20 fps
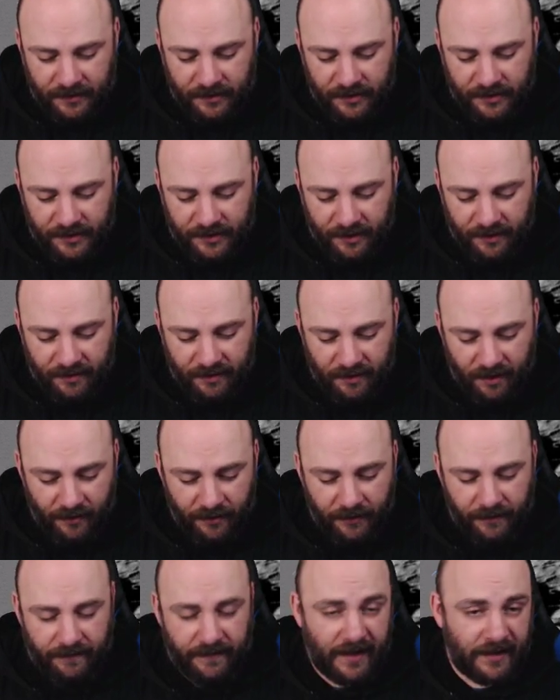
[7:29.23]
just
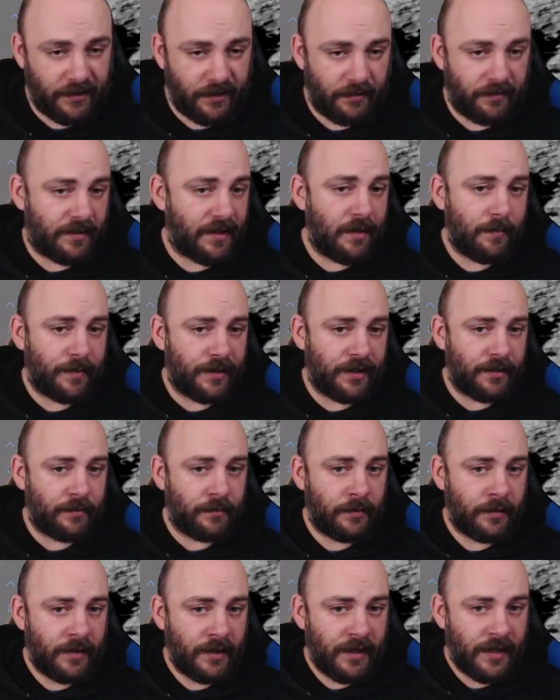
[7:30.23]
another vector
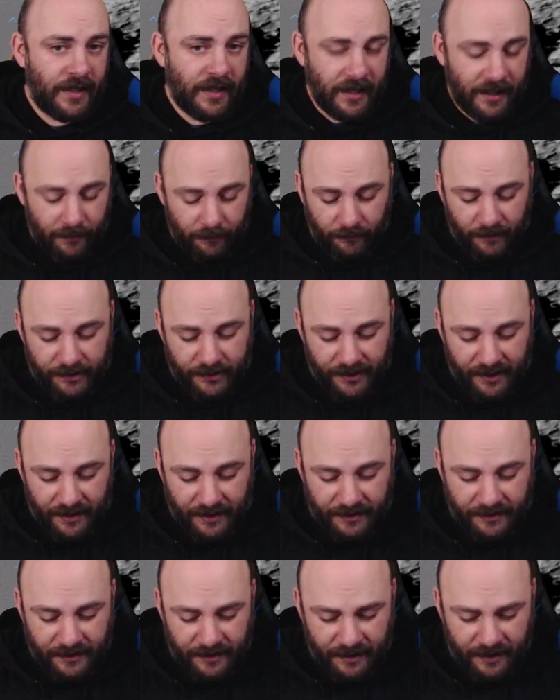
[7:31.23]
W, in which
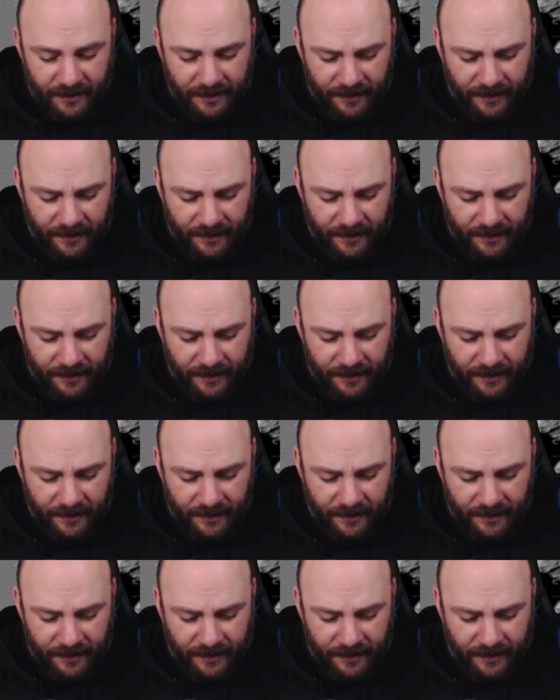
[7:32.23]
case,